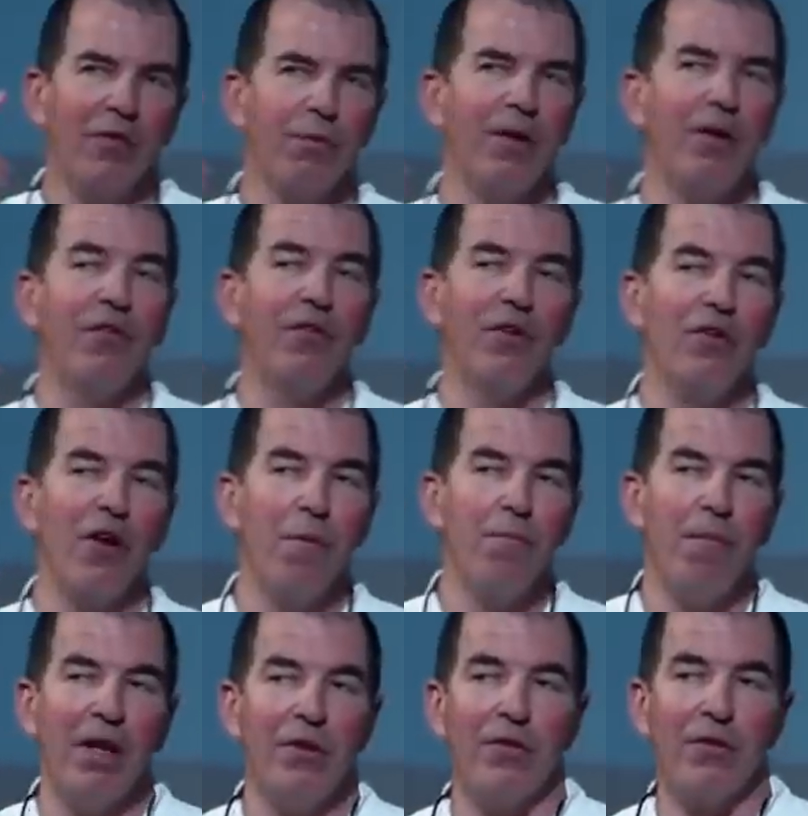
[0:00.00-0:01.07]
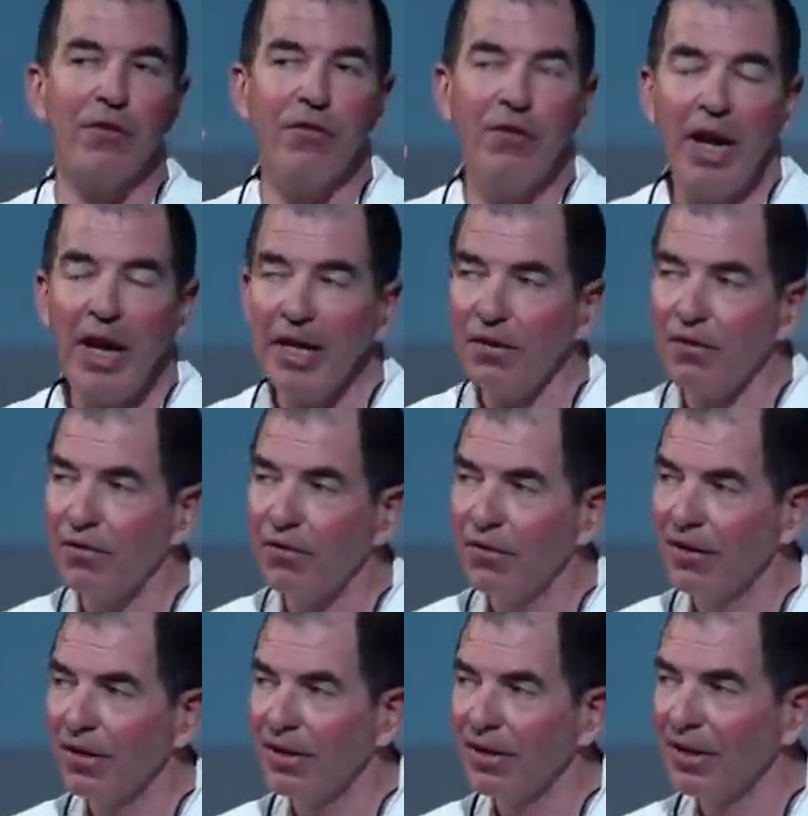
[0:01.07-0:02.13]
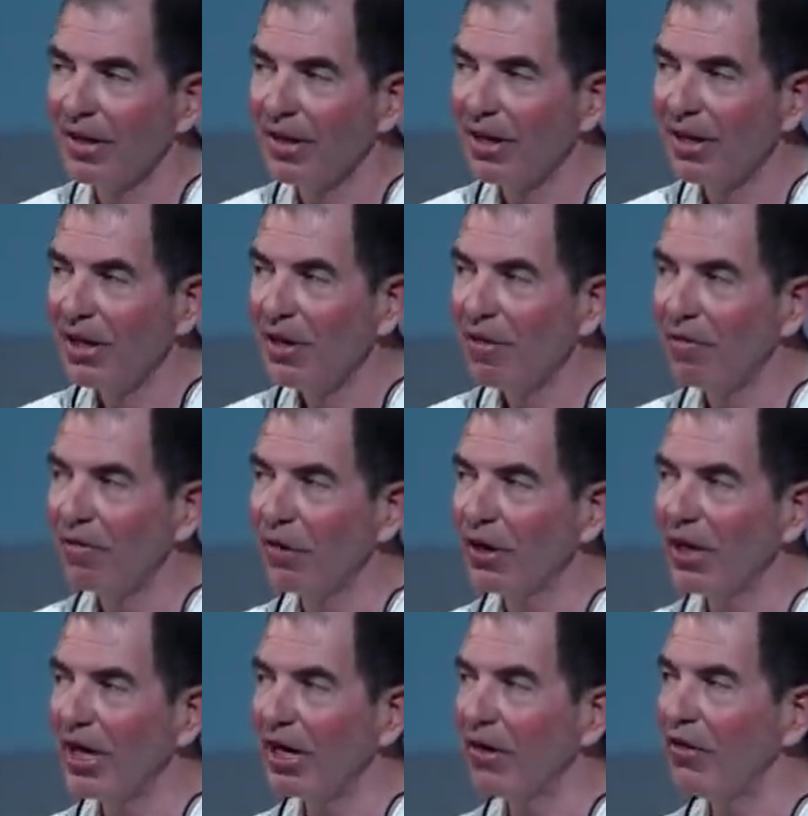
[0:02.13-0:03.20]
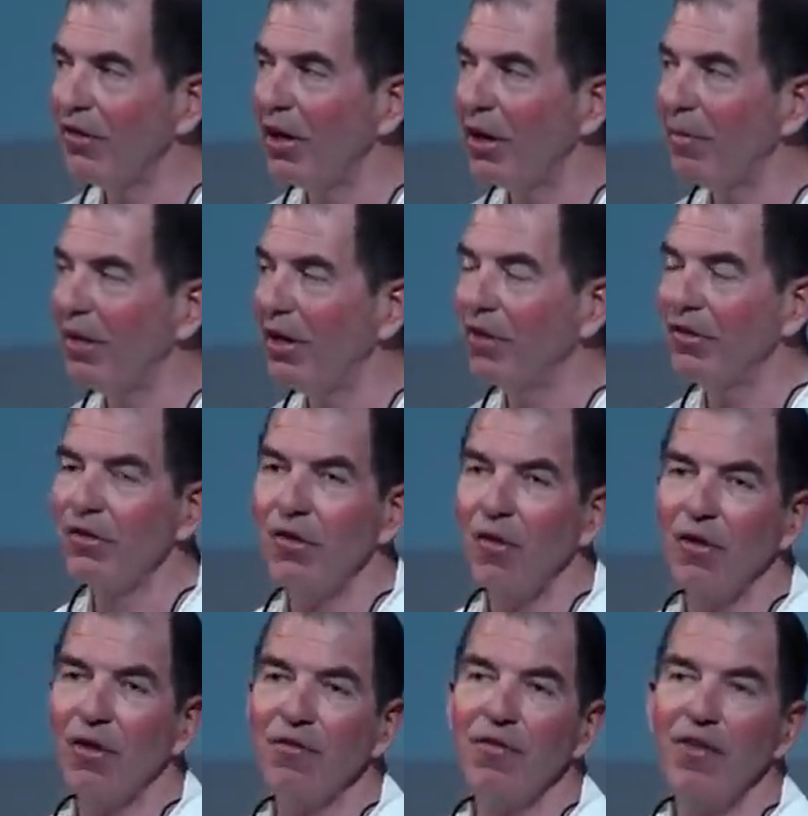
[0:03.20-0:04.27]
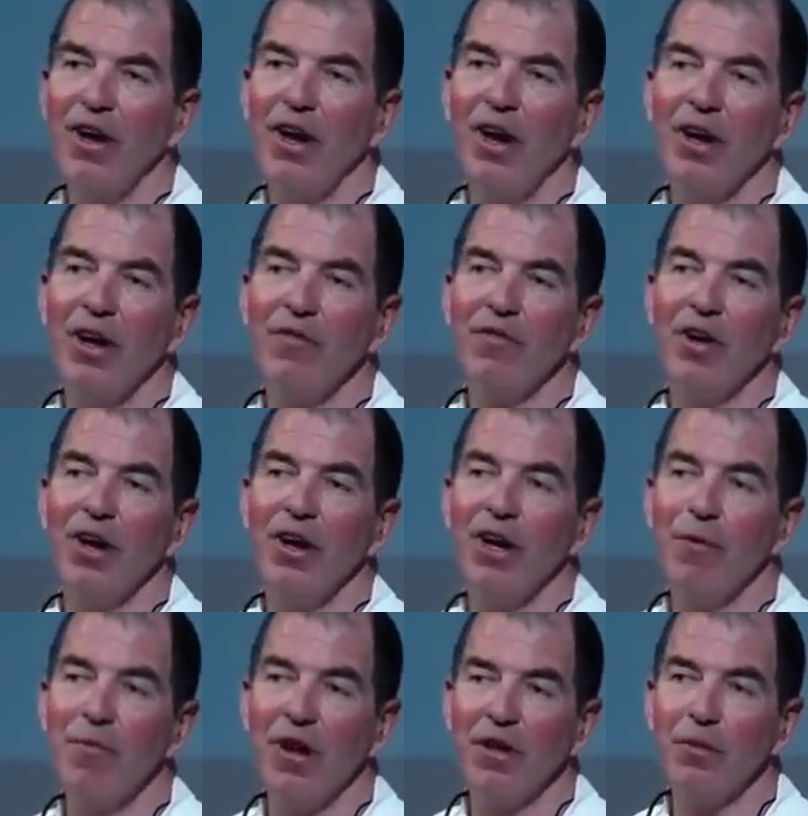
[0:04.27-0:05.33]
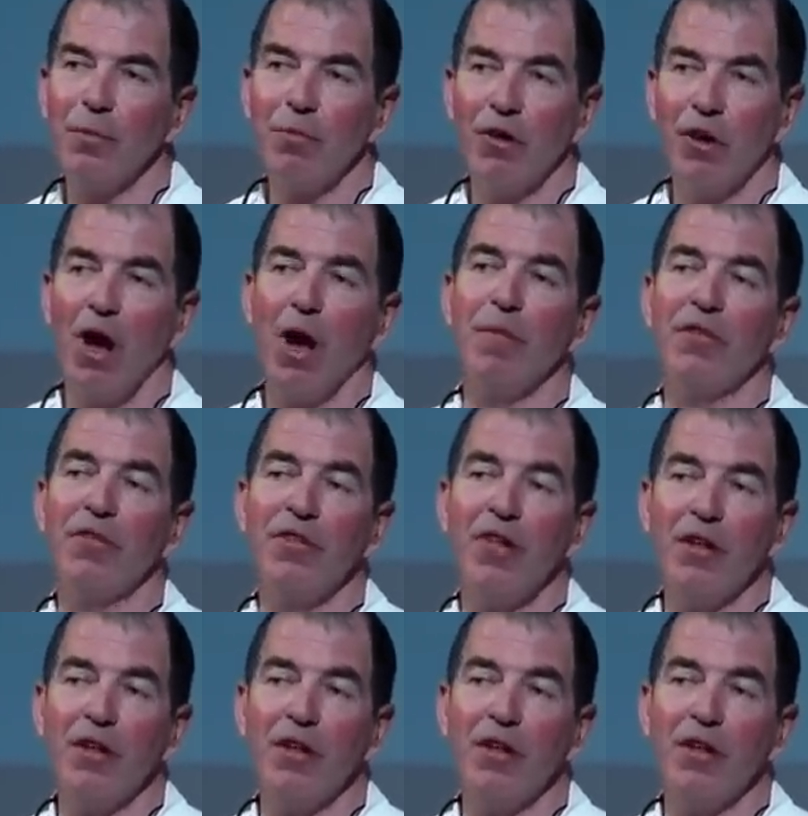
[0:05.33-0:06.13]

there's research on mental states for leadership that is showing very, very much promise.